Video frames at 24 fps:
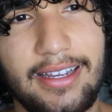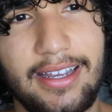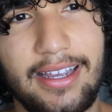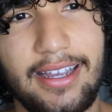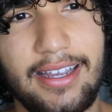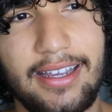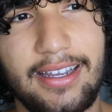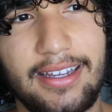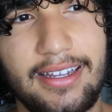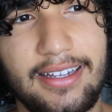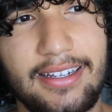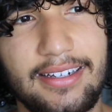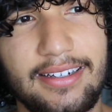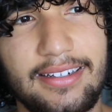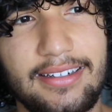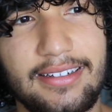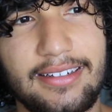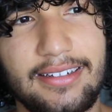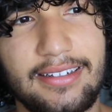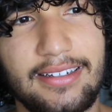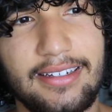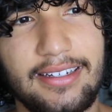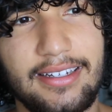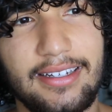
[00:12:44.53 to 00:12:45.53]
And
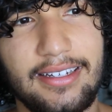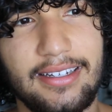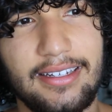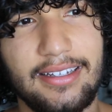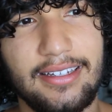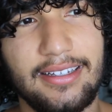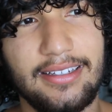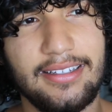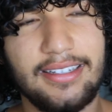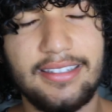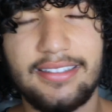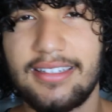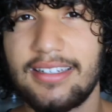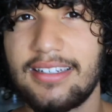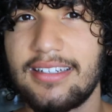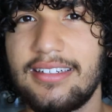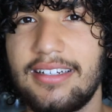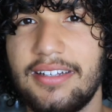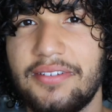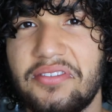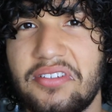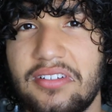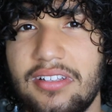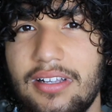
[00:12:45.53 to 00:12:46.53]
it takes like a
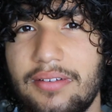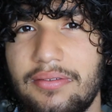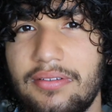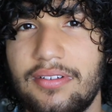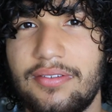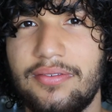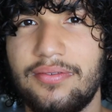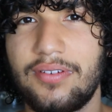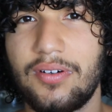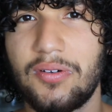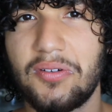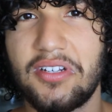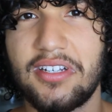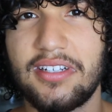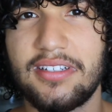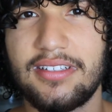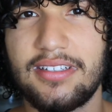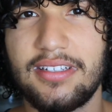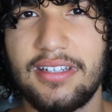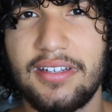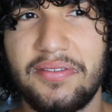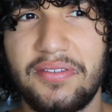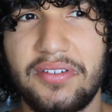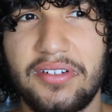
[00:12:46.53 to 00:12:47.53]
different level of
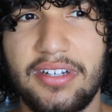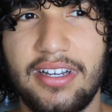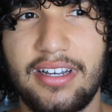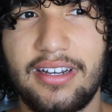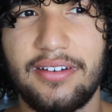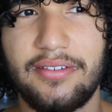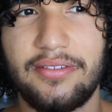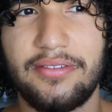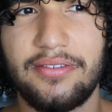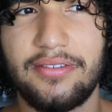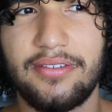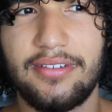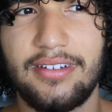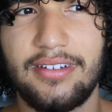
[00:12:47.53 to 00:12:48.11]
focus if you're kind of